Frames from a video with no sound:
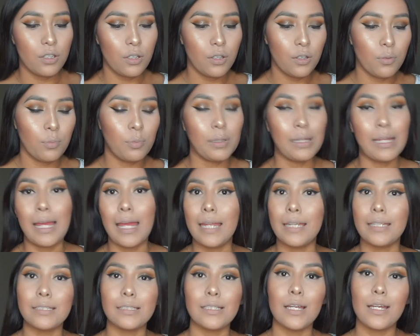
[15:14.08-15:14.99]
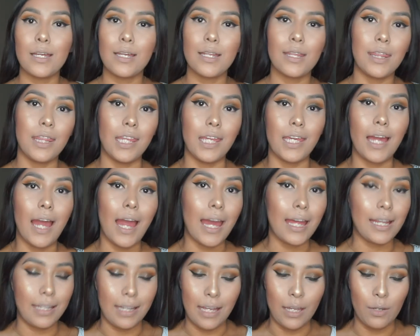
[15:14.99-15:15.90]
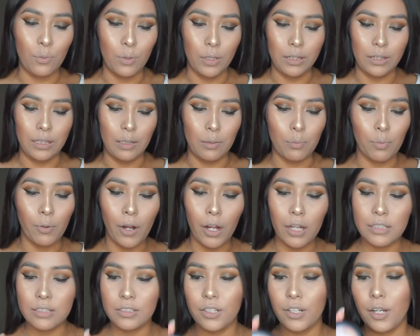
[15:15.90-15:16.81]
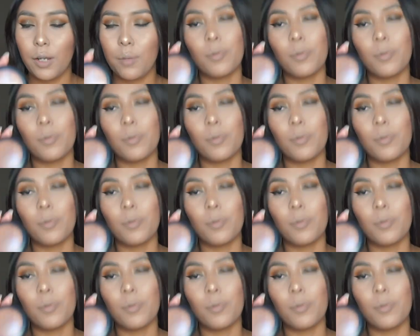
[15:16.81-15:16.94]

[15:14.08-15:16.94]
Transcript: to blend the highlight with the bronzer.